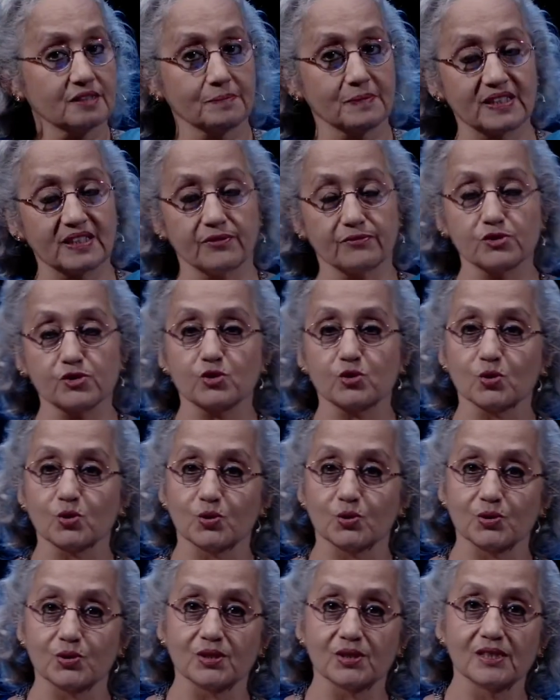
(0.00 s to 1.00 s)
but that was no
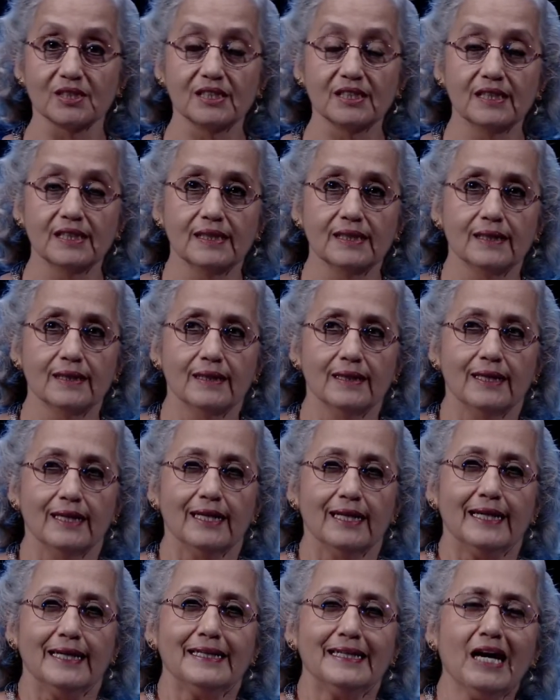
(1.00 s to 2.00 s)
good.
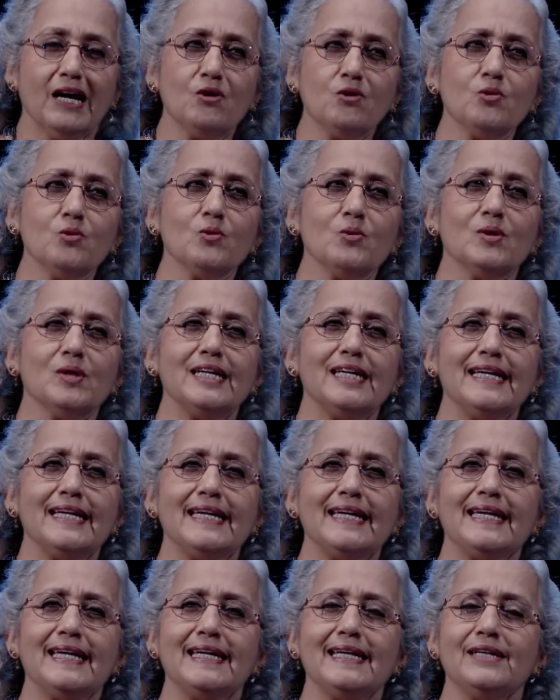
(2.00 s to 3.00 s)
Now,
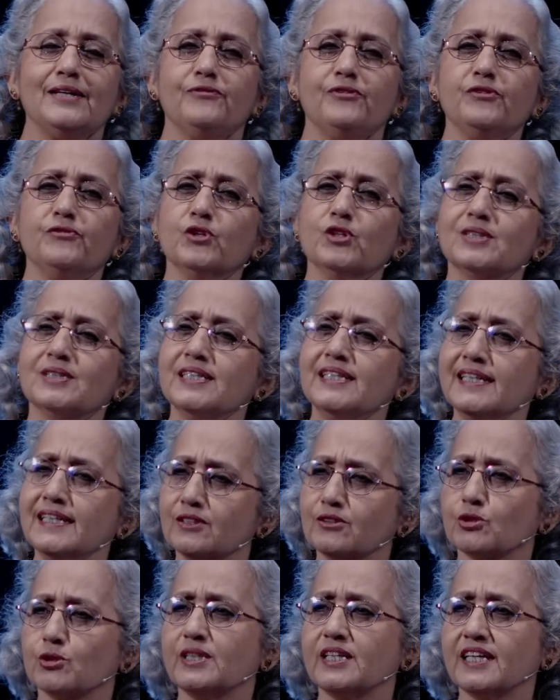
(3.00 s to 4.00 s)
we would
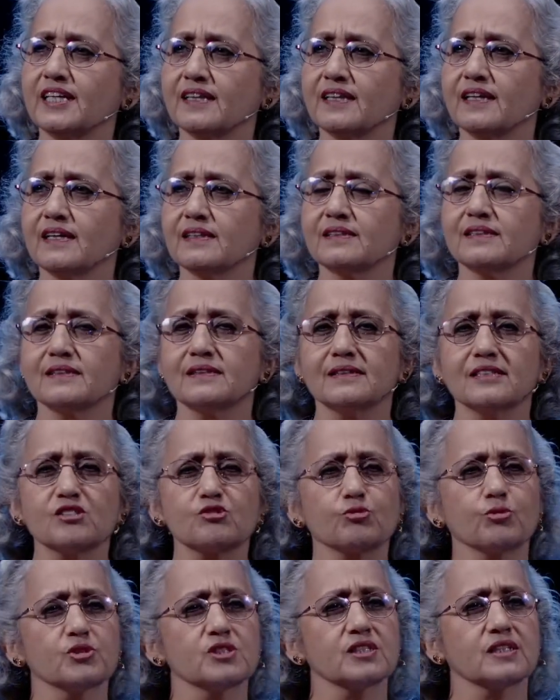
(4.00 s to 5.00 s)
think today that this
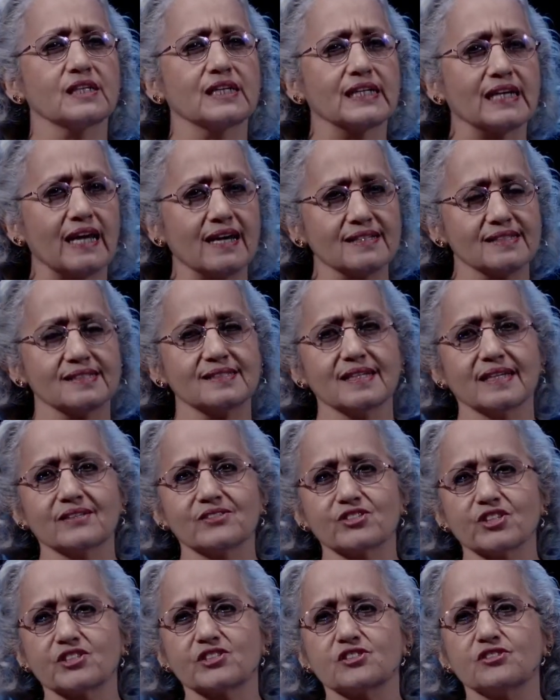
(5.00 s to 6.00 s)
was a classic
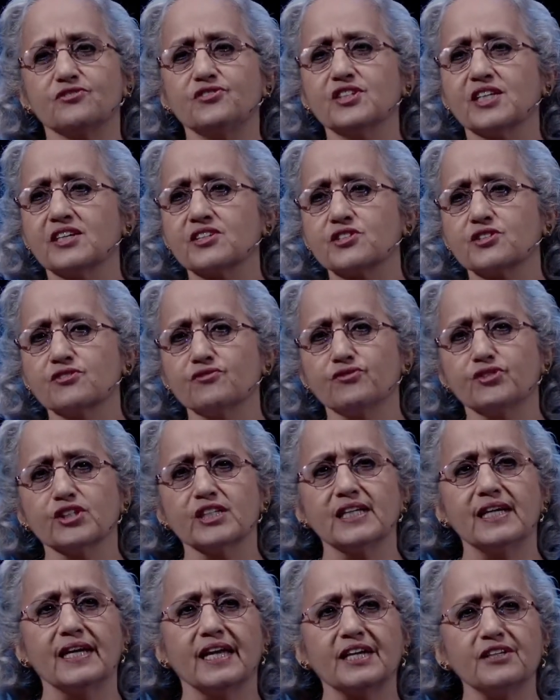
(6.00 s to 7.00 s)
justification for
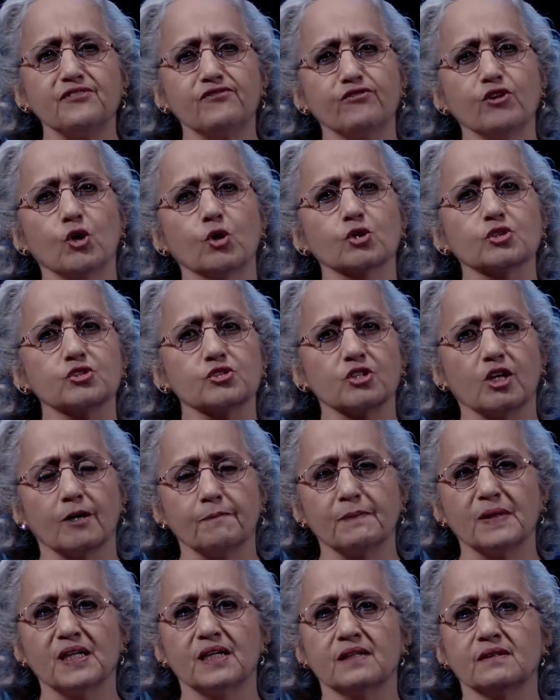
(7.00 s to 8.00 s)
a lifelong
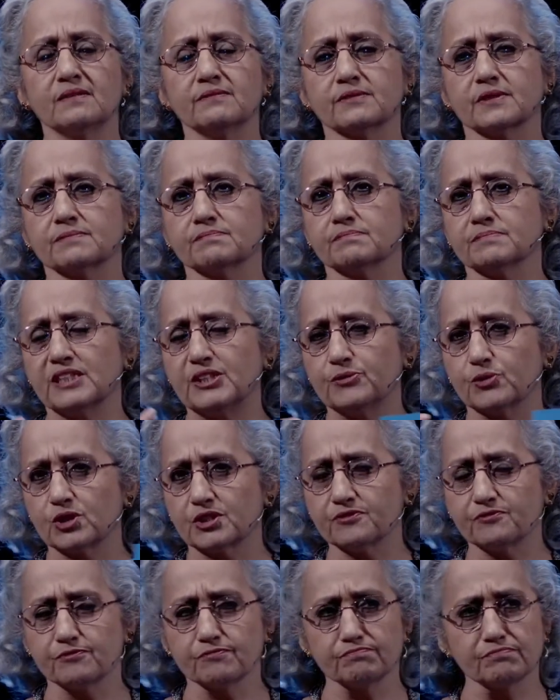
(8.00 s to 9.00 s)
trauma. He
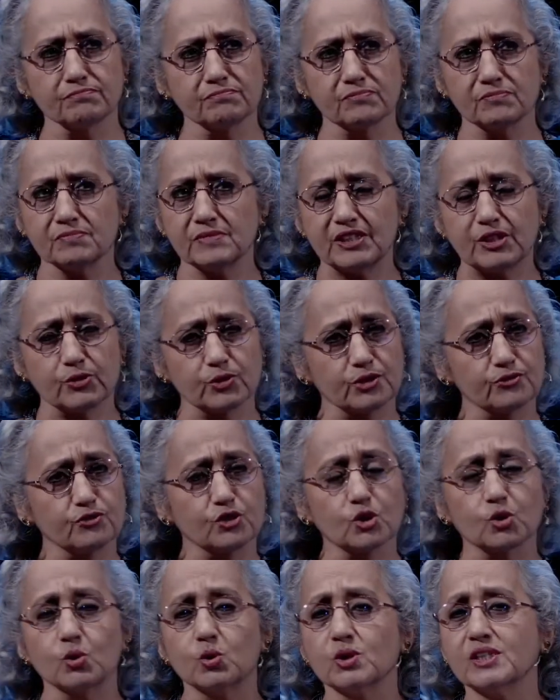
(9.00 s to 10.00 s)
could have
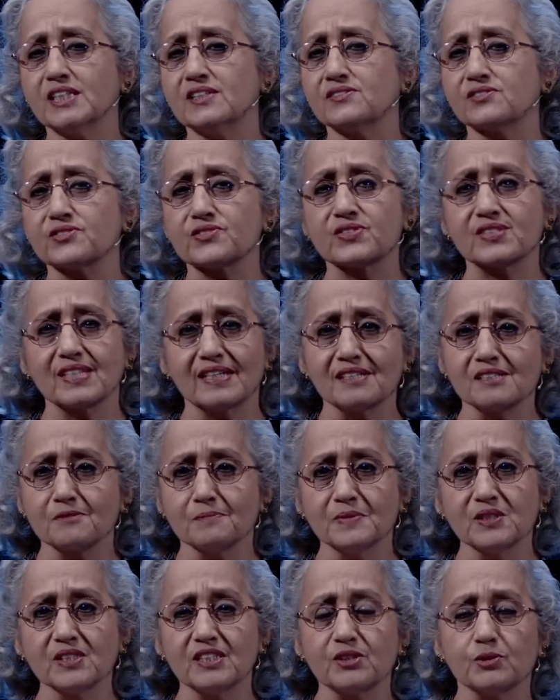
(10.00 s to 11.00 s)
grown in
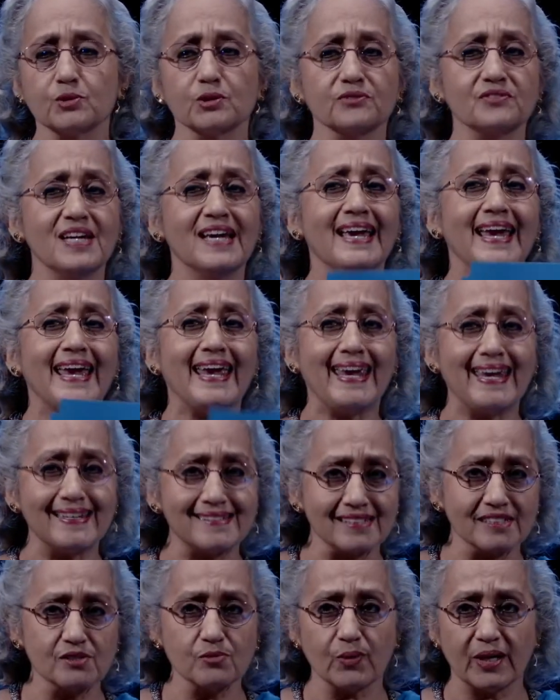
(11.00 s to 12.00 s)
resentment. He could have
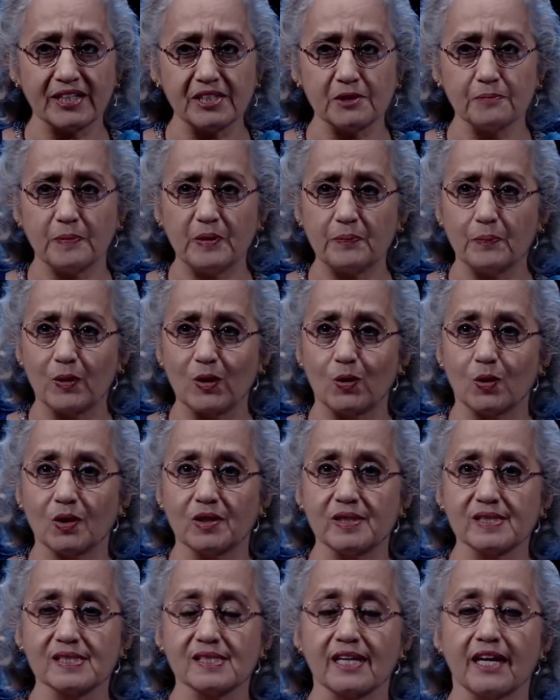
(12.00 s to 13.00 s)
hated white people all
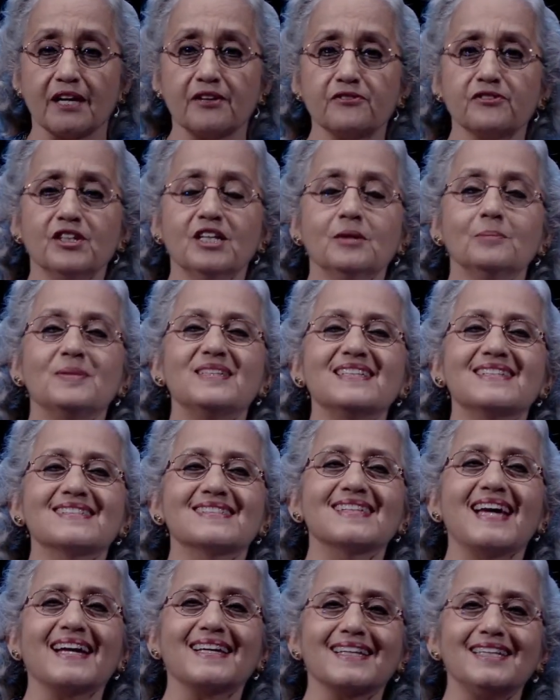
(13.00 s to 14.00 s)
his life. But
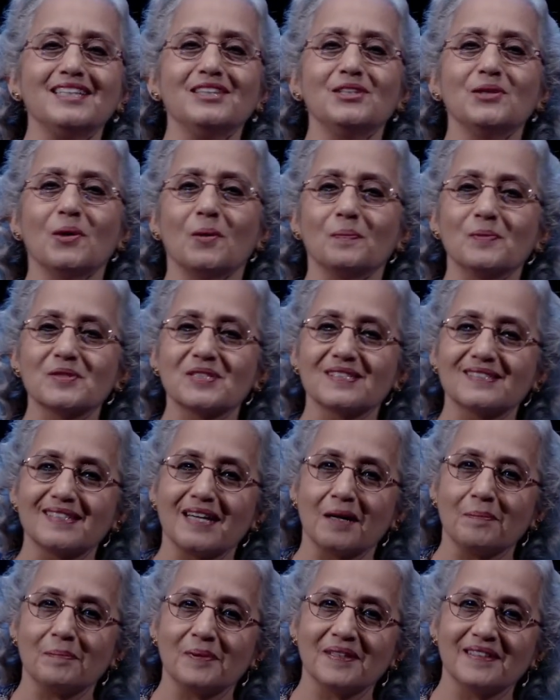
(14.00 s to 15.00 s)
exactly the opposite
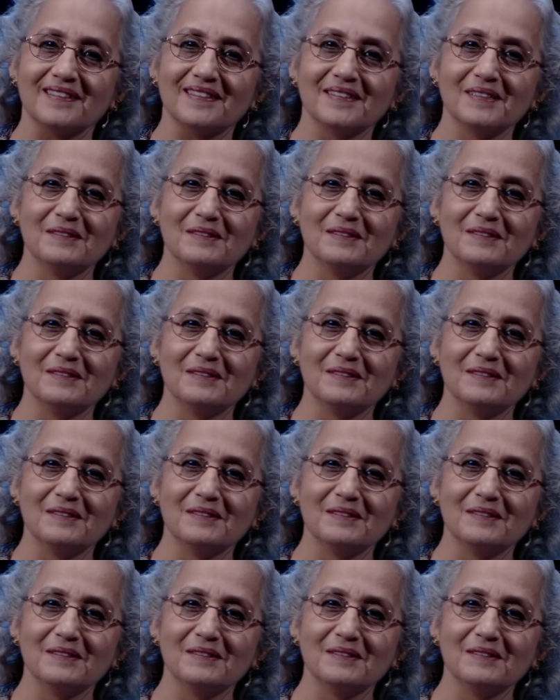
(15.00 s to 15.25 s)
happened.